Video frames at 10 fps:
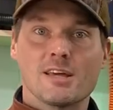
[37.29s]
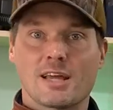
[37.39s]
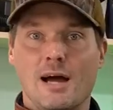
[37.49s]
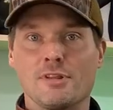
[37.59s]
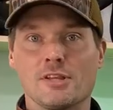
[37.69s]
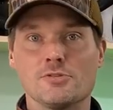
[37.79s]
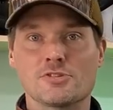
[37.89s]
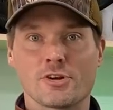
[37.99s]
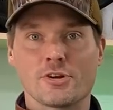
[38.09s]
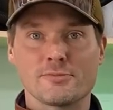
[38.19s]
commonly
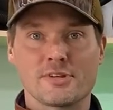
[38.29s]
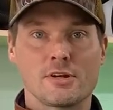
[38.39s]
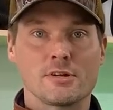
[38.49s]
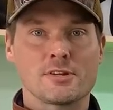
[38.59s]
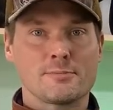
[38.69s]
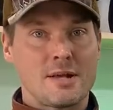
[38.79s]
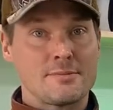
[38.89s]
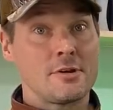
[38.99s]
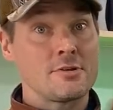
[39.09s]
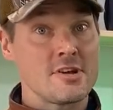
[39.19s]
used terms that are sometimes
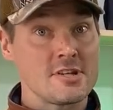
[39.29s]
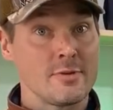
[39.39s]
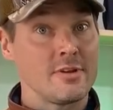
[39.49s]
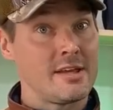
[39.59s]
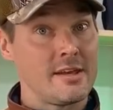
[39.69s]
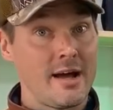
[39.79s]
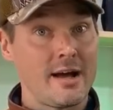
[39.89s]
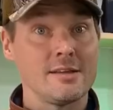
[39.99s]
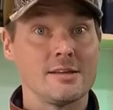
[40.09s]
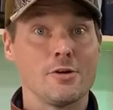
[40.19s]
interchangeable and
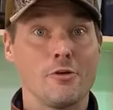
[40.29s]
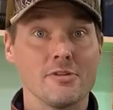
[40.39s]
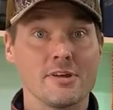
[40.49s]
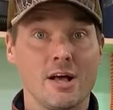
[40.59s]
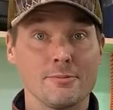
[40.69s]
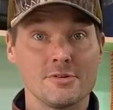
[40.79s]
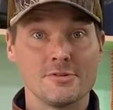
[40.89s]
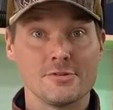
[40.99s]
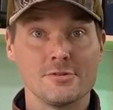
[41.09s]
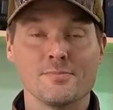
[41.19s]
not, and hopefully it helps you
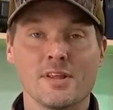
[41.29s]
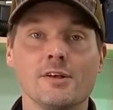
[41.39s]
too.